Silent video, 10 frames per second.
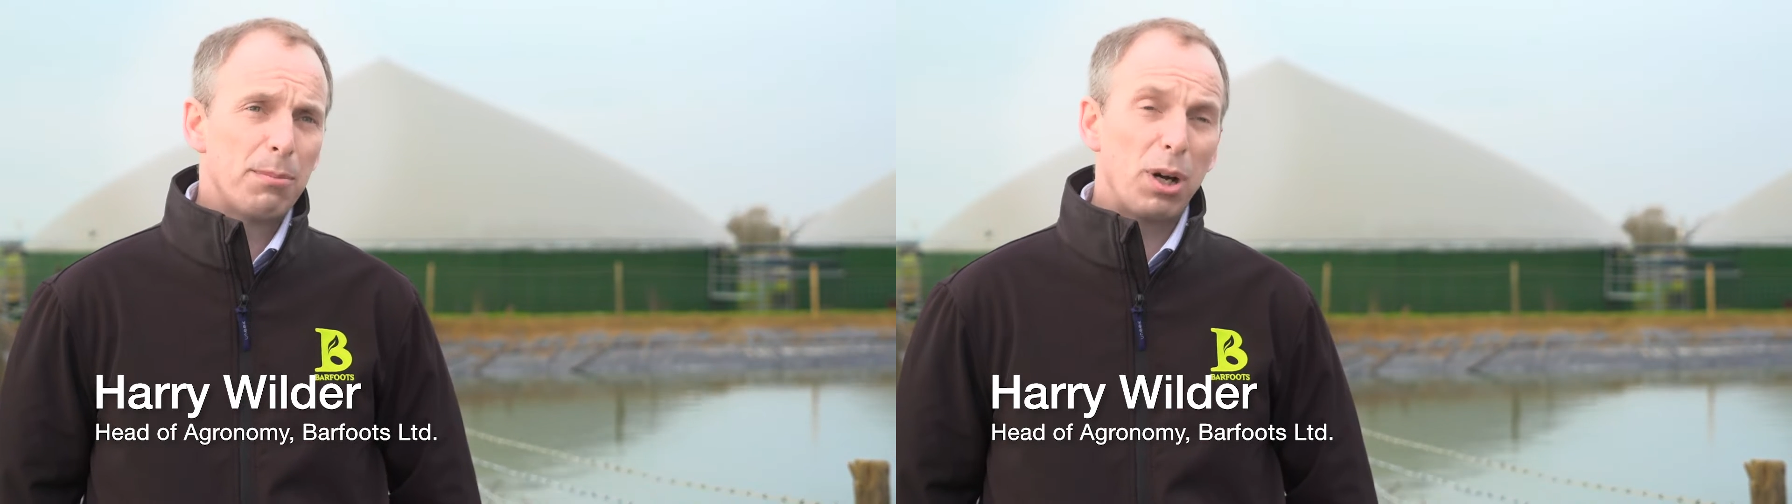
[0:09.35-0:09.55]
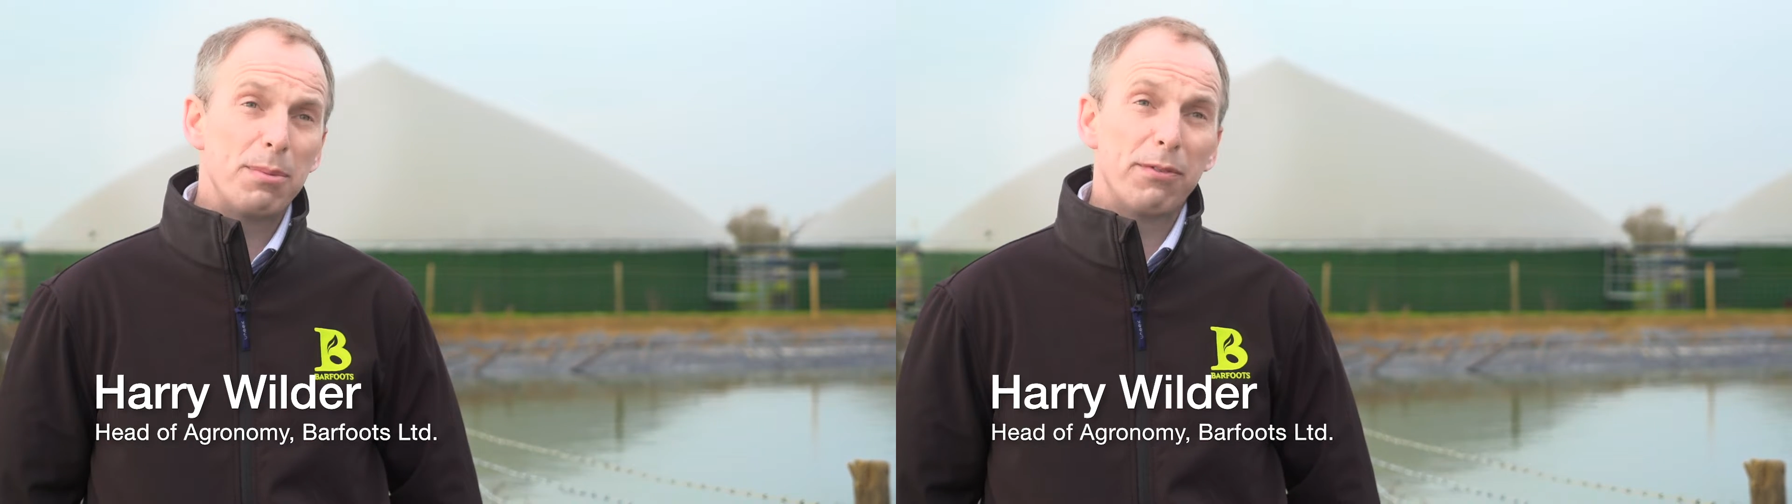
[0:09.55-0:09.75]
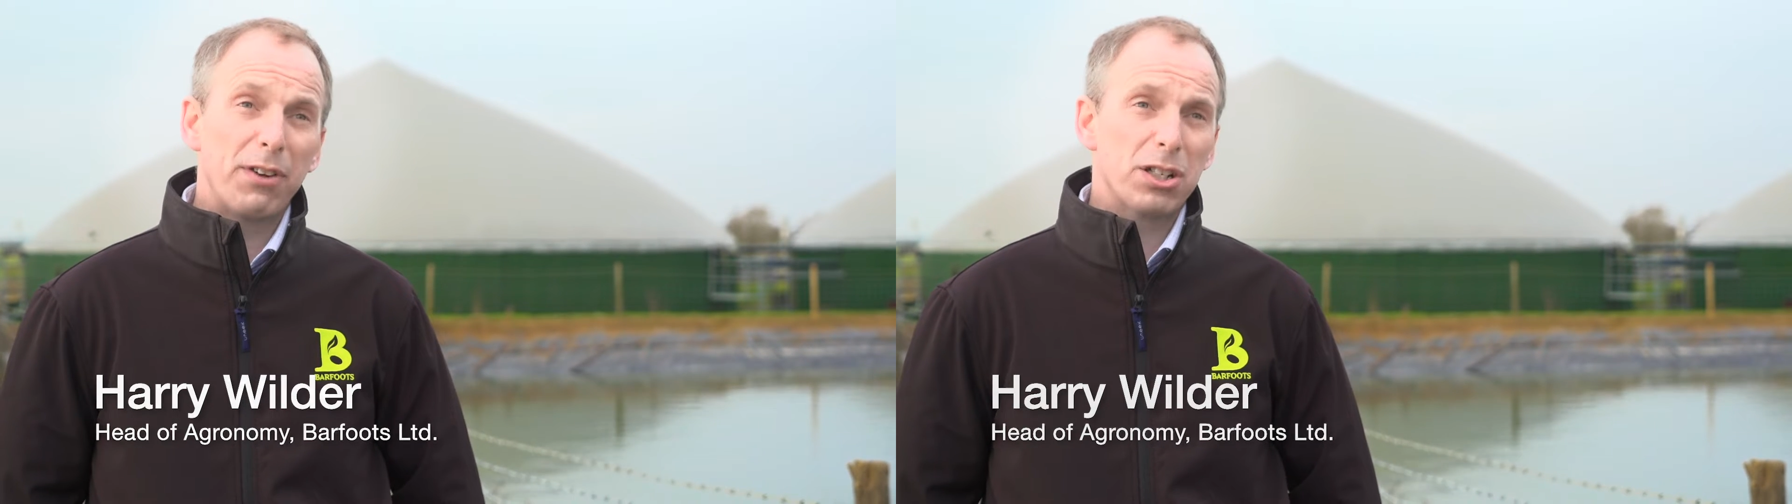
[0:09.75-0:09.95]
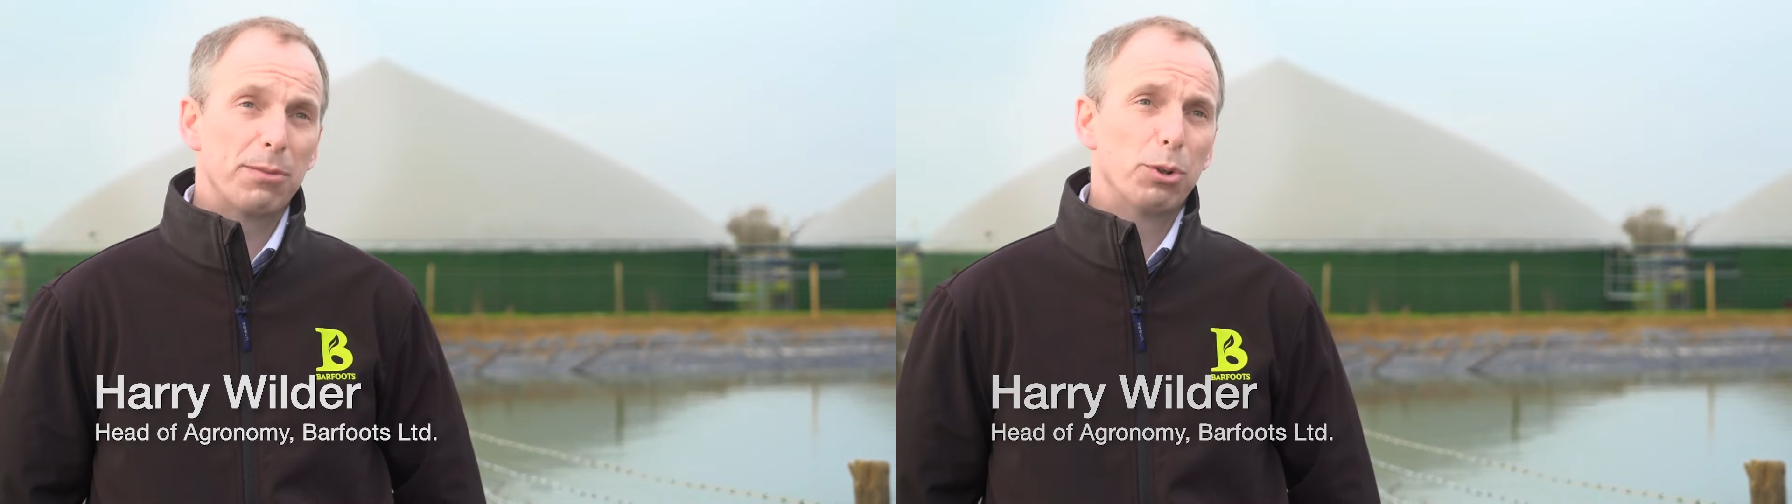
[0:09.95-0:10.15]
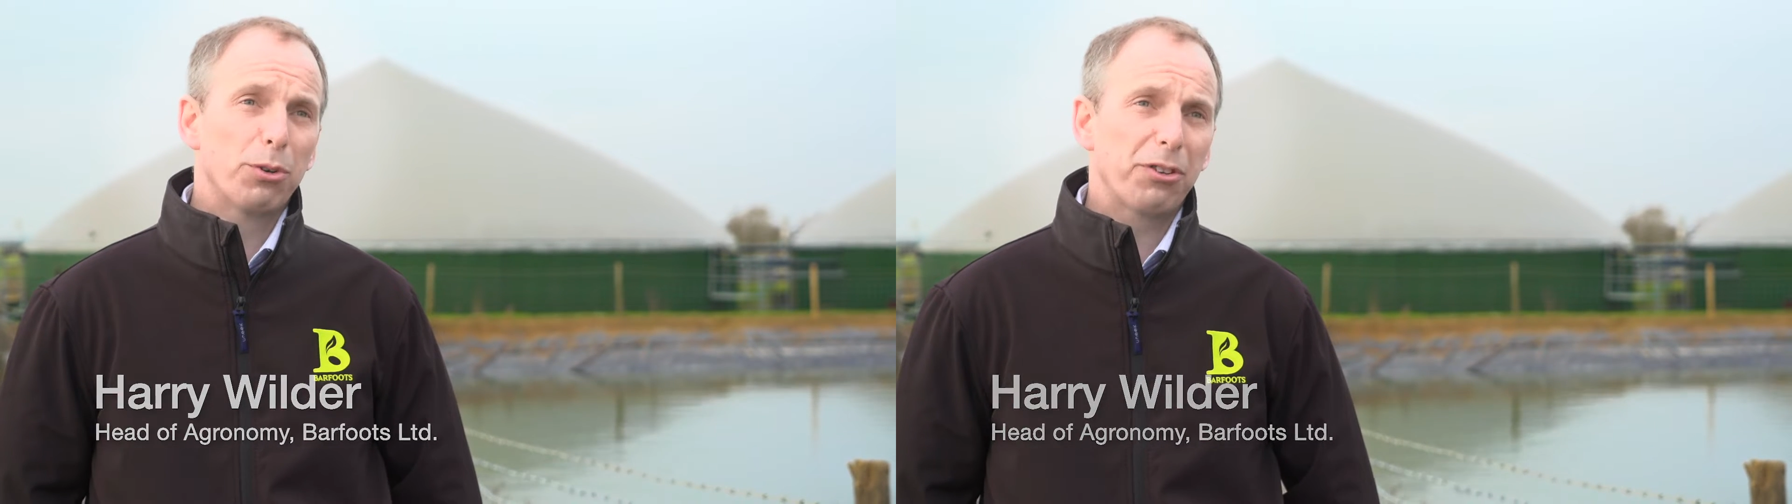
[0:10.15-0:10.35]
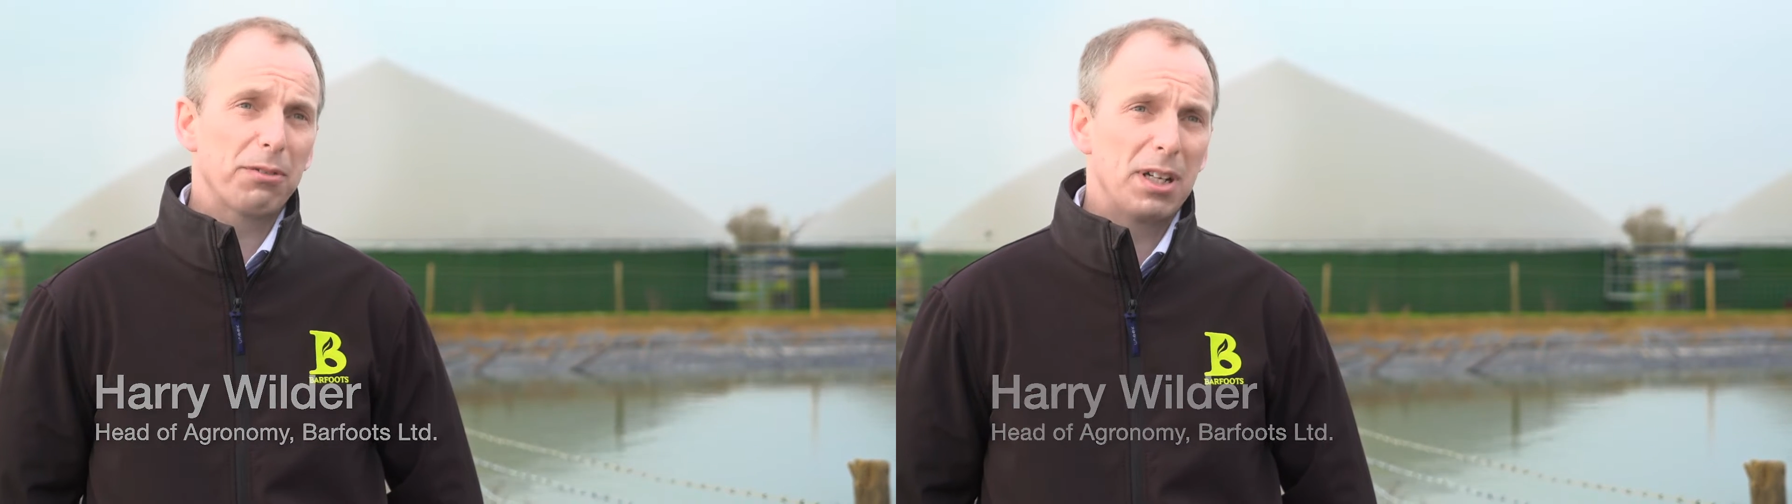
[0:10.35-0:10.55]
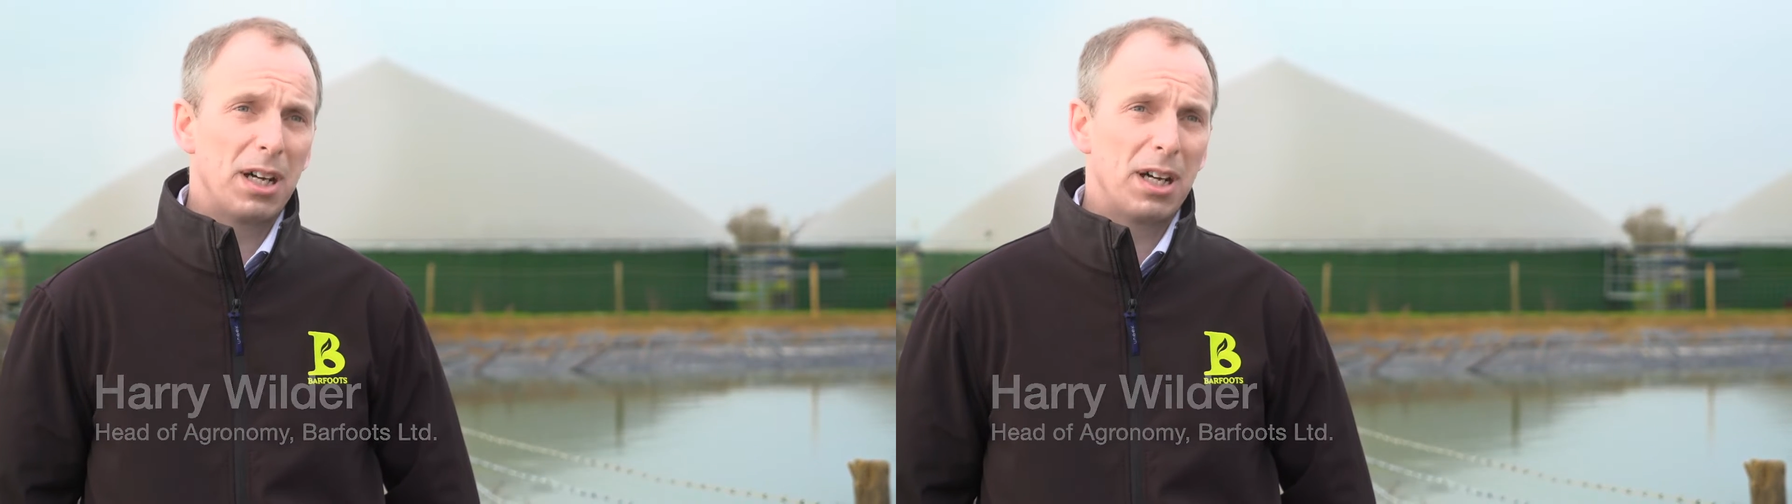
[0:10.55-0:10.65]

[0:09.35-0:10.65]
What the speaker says: premium vegetables